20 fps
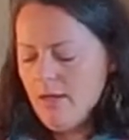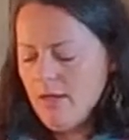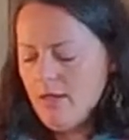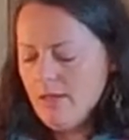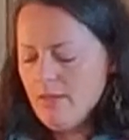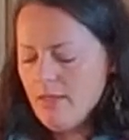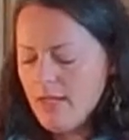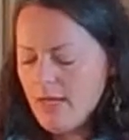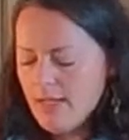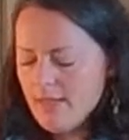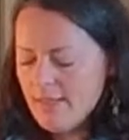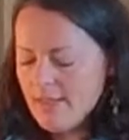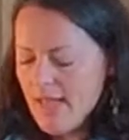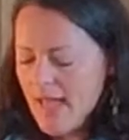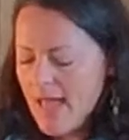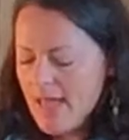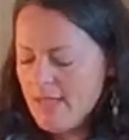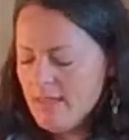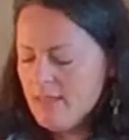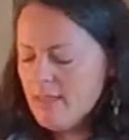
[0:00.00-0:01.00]
And let us
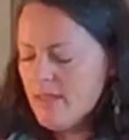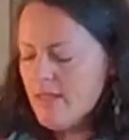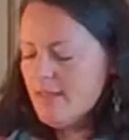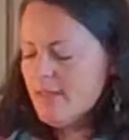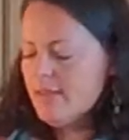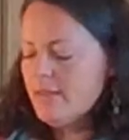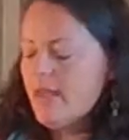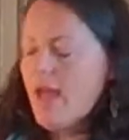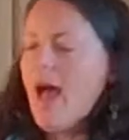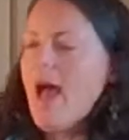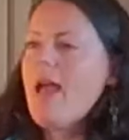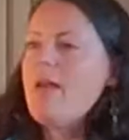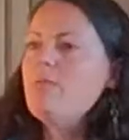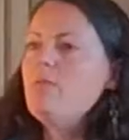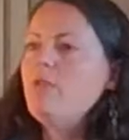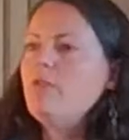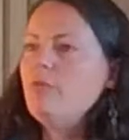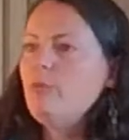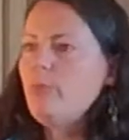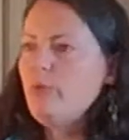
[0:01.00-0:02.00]
end this time
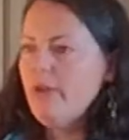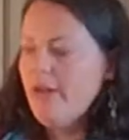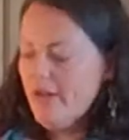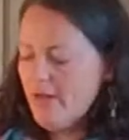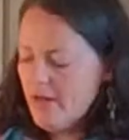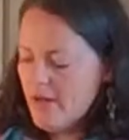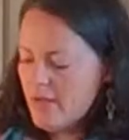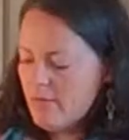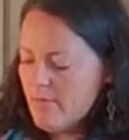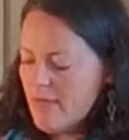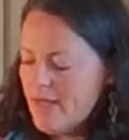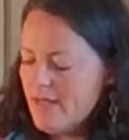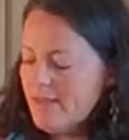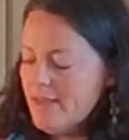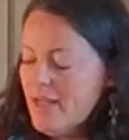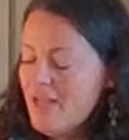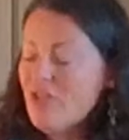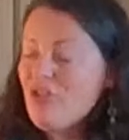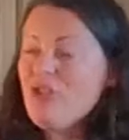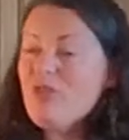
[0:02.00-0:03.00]
of prayer and
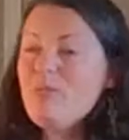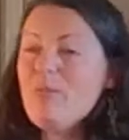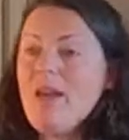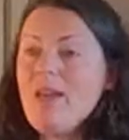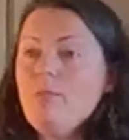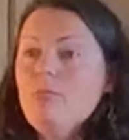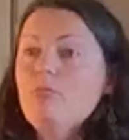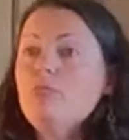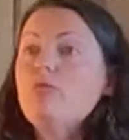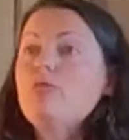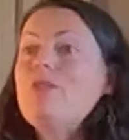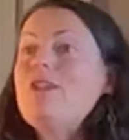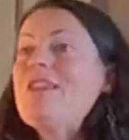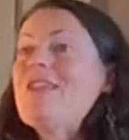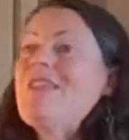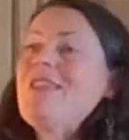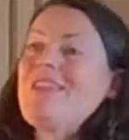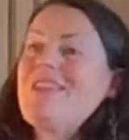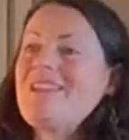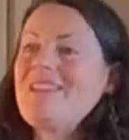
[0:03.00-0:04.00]
meditation by
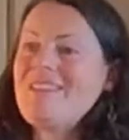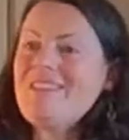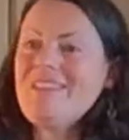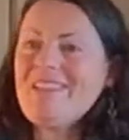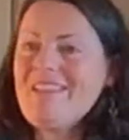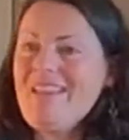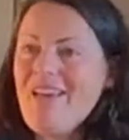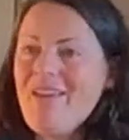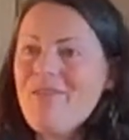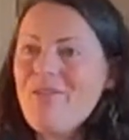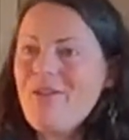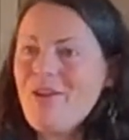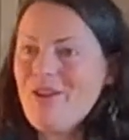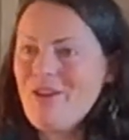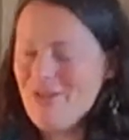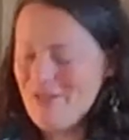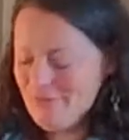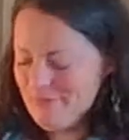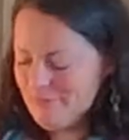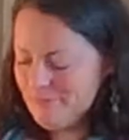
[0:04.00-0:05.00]
breathing
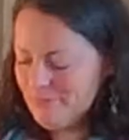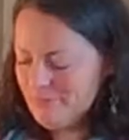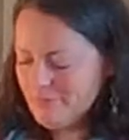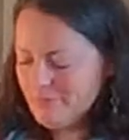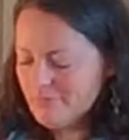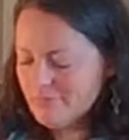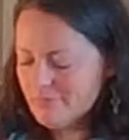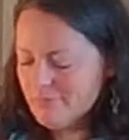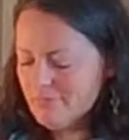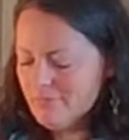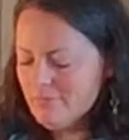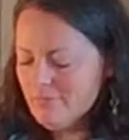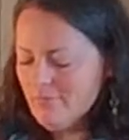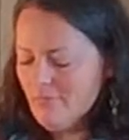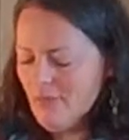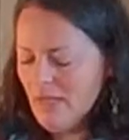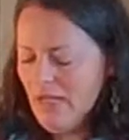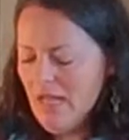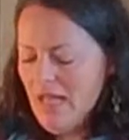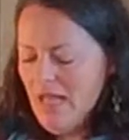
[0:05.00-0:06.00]
together.
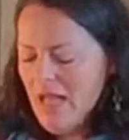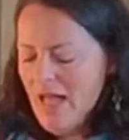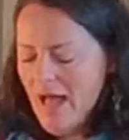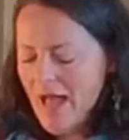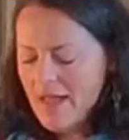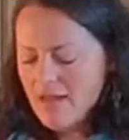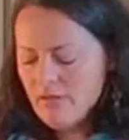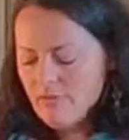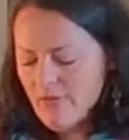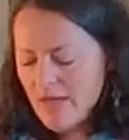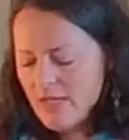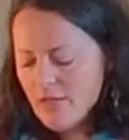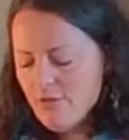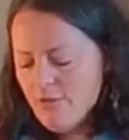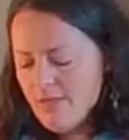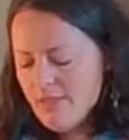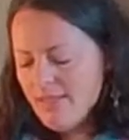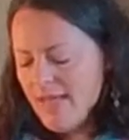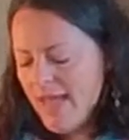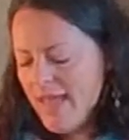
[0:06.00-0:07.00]
I invite you
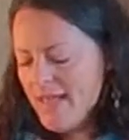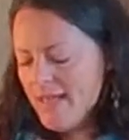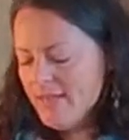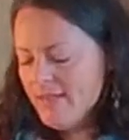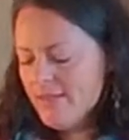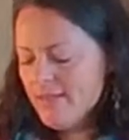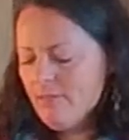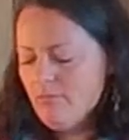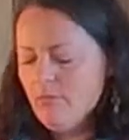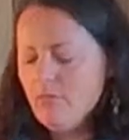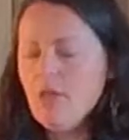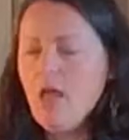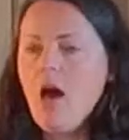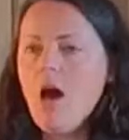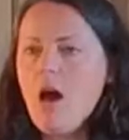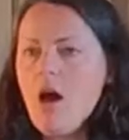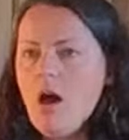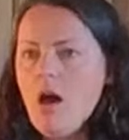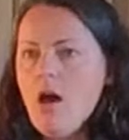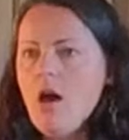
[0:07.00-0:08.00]
to take some
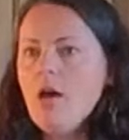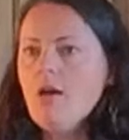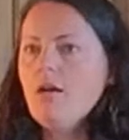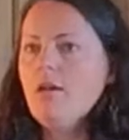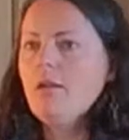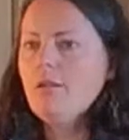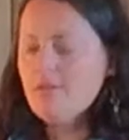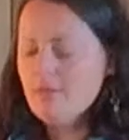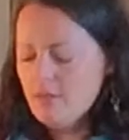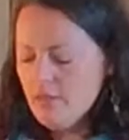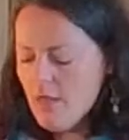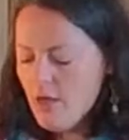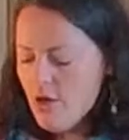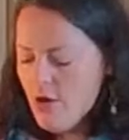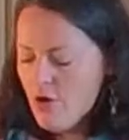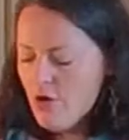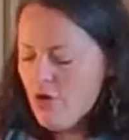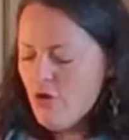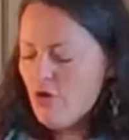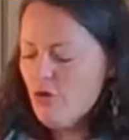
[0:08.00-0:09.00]
long,
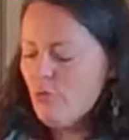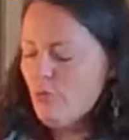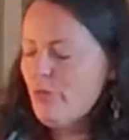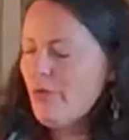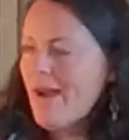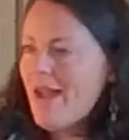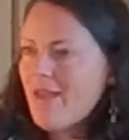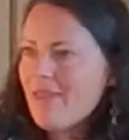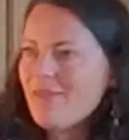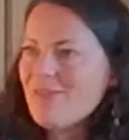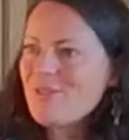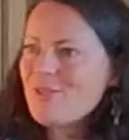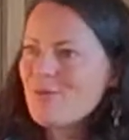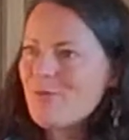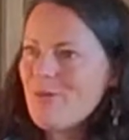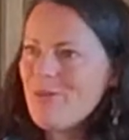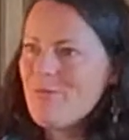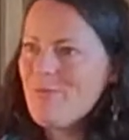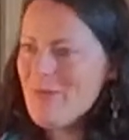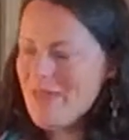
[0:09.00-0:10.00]
slow breaths
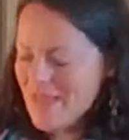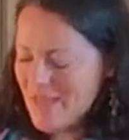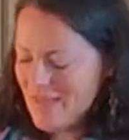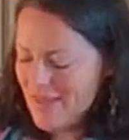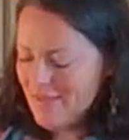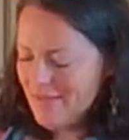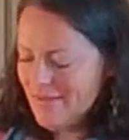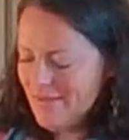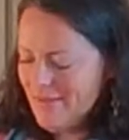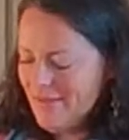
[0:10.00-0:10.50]
with me,